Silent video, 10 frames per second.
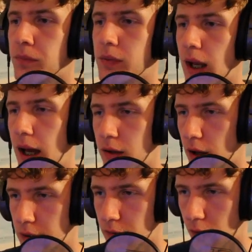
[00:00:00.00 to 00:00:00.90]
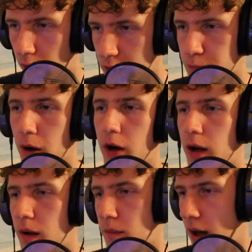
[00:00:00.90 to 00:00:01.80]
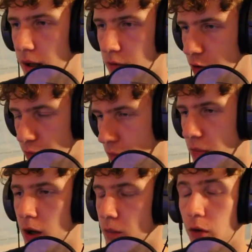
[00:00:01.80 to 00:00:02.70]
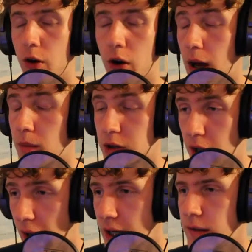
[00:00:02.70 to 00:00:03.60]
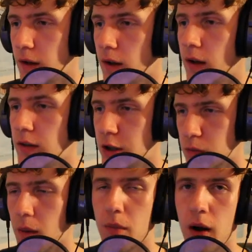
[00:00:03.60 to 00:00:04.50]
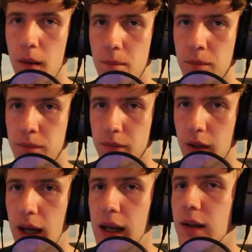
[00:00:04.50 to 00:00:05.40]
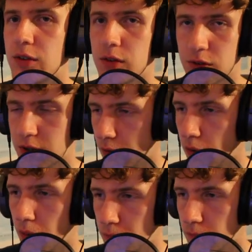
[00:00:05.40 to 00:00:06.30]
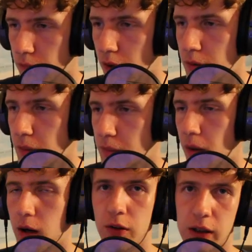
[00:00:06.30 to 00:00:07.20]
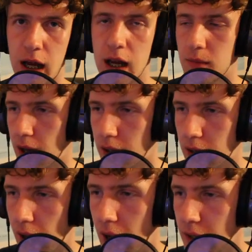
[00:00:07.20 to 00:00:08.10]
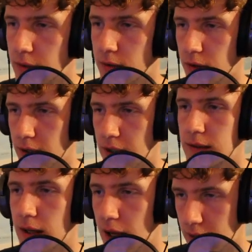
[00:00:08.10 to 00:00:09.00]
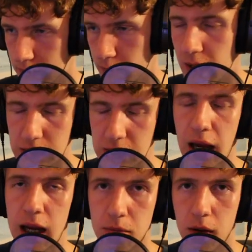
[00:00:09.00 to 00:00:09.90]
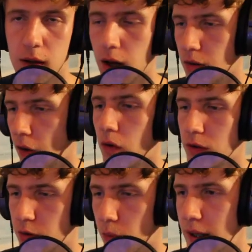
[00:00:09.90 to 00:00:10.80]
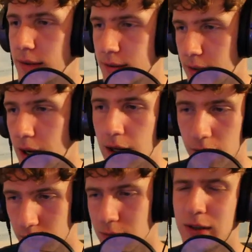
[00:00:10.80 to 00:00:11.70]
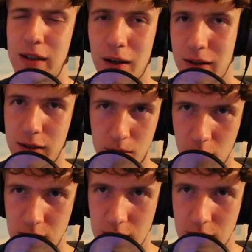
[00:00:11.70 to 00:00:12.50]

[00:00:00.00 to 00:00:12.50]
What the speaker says: And like the ice biome and the swamp biome, although how much I hate the swamp biome, it is still a very big part of the game, and it added it and it made the game evolve into what it is today, and I don't think I can demote it